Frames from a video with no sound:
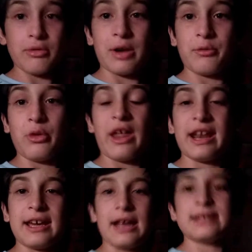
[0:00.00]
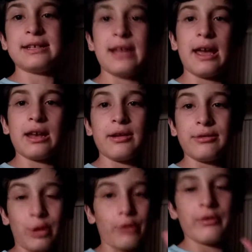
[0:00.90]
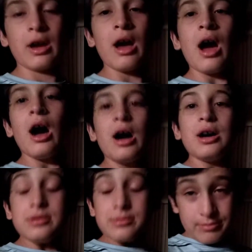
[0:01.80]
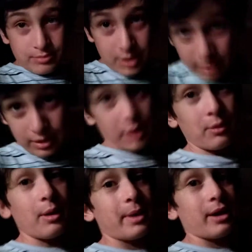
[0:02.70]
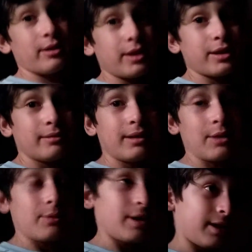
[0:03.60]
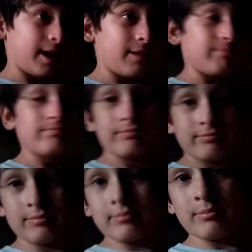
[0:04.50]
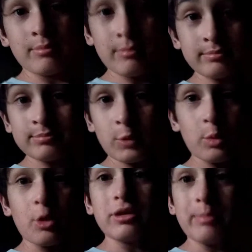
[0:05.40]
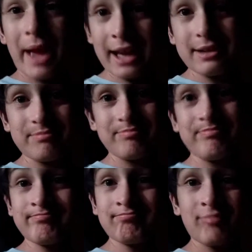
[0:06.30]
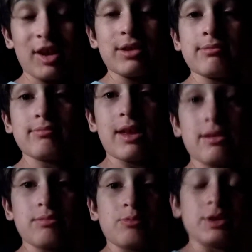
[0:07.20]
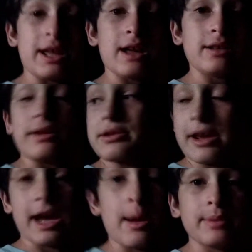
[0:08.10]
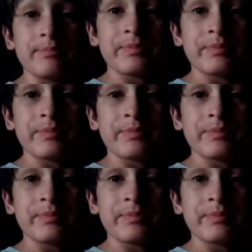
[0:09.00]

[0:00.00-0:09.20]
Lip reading: rifle that I got today, Nerf, because I don't want to get almost banned, because that's what yesterday happened.